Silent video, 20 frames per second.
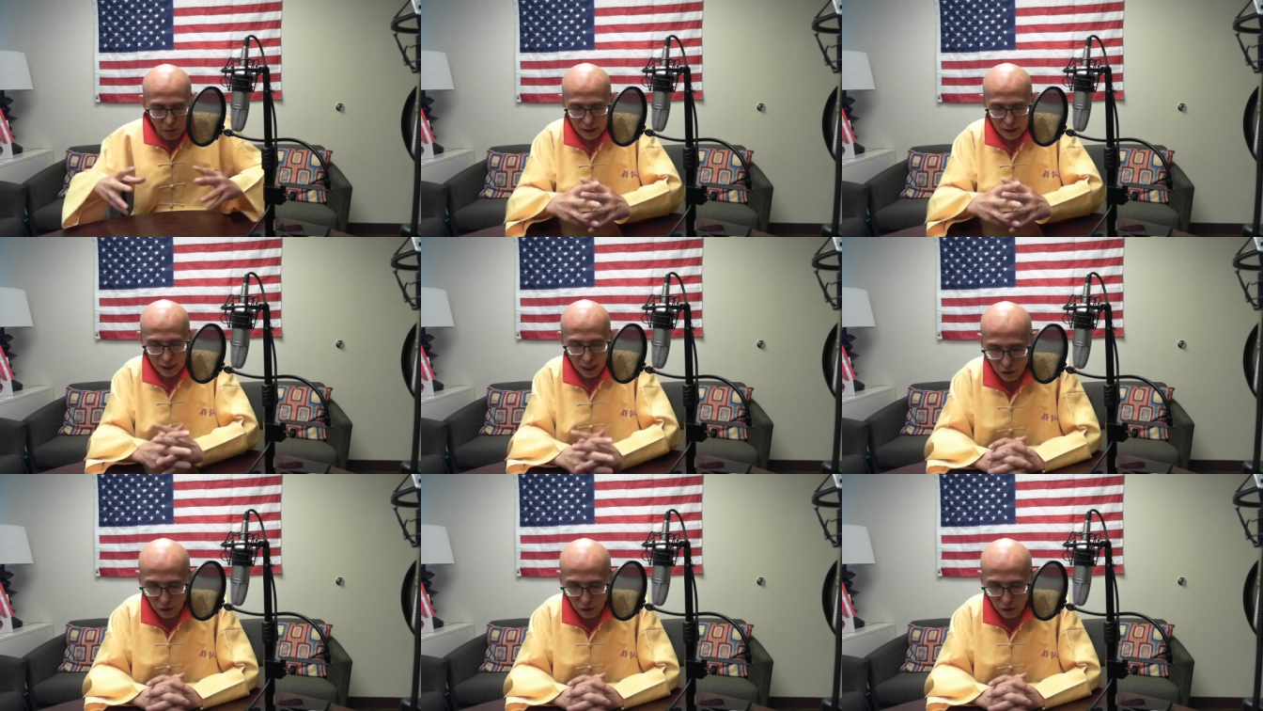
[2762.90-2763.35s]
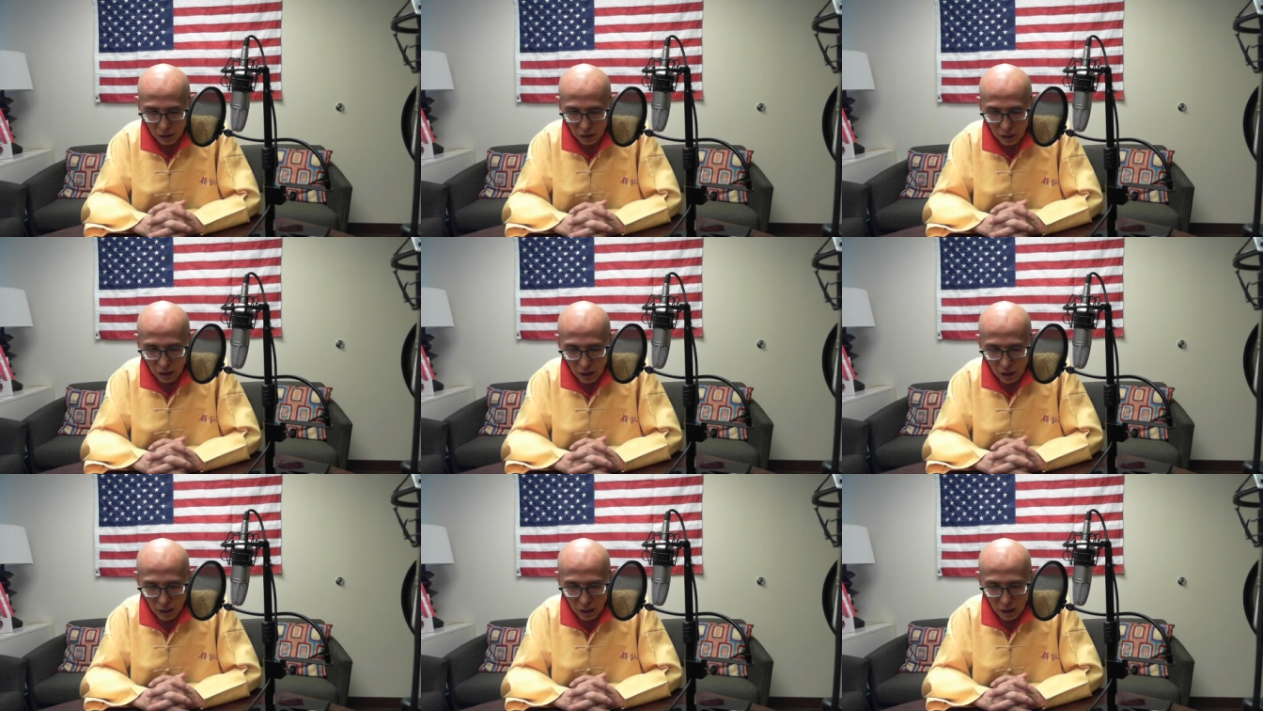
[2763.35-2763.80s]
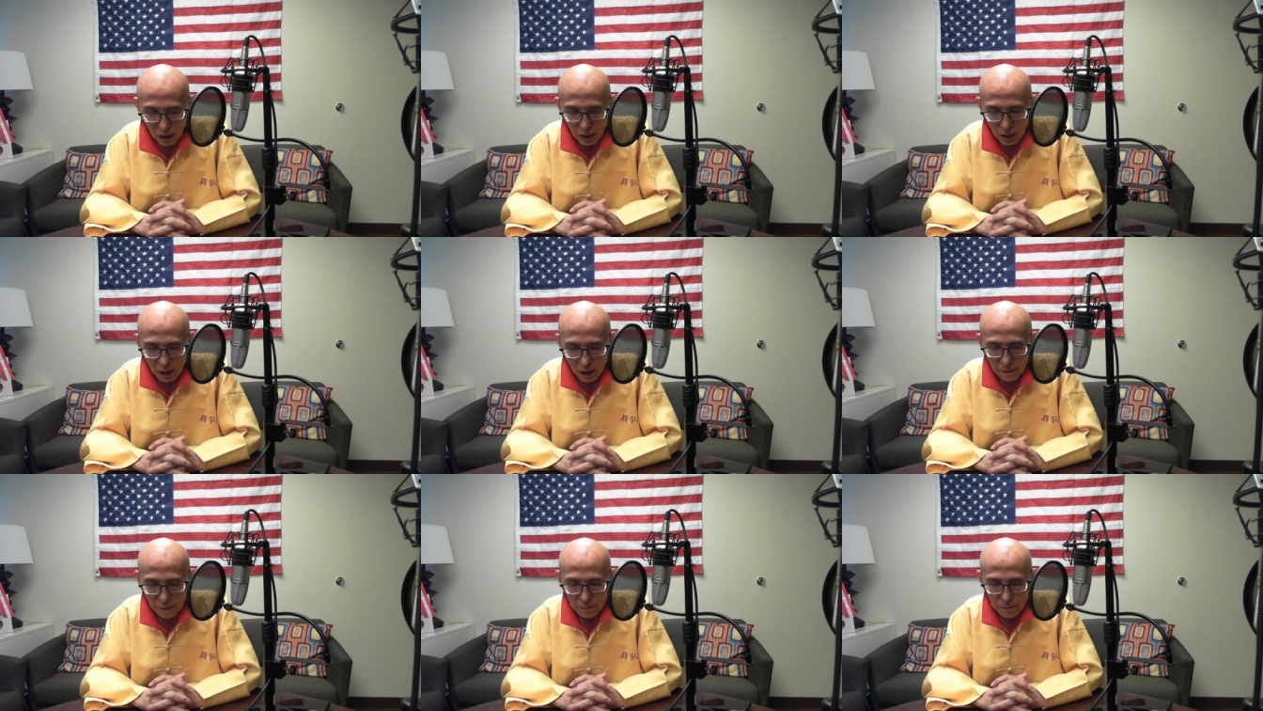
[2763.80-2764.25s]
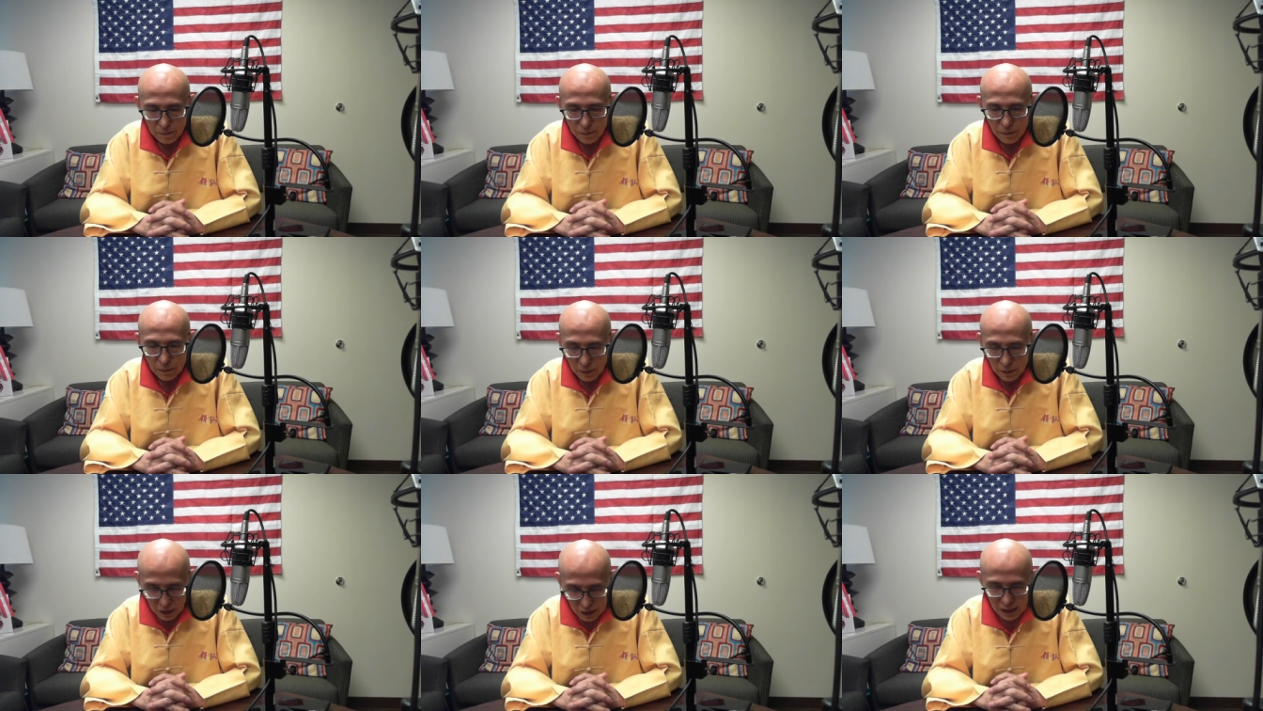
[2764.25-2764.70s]
together,
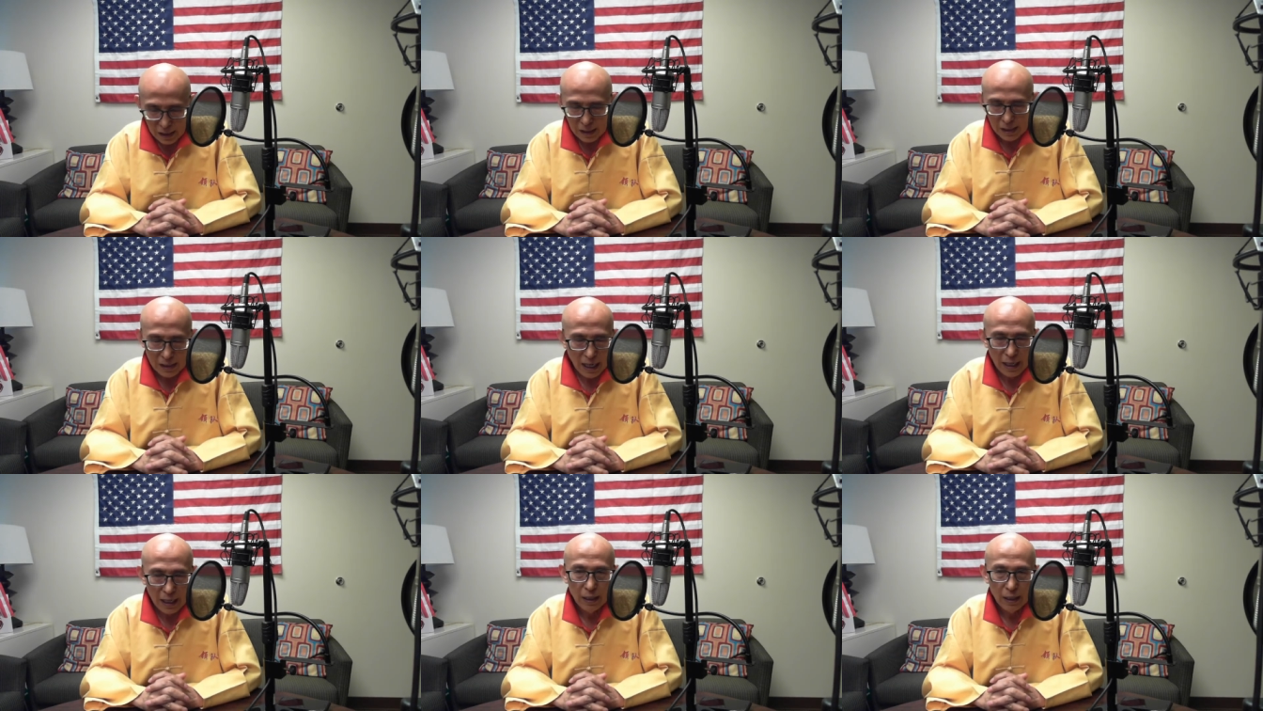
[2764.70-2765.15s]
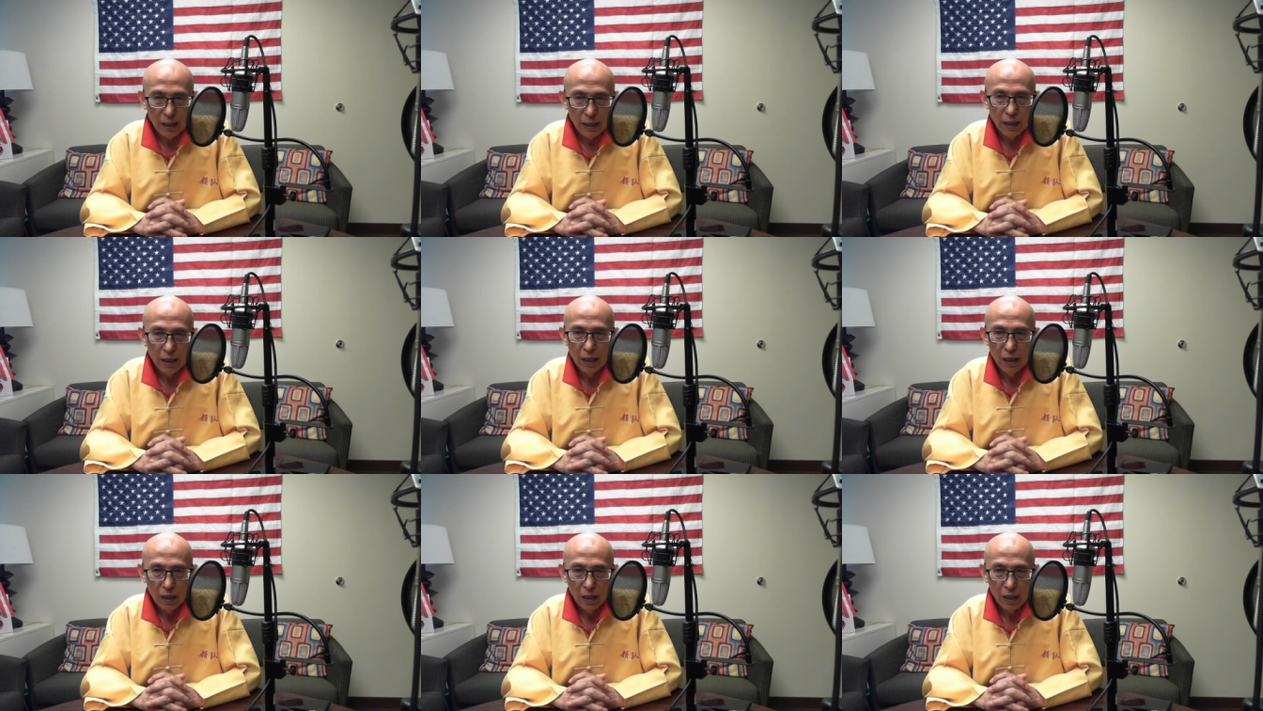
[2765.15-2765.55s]
the society,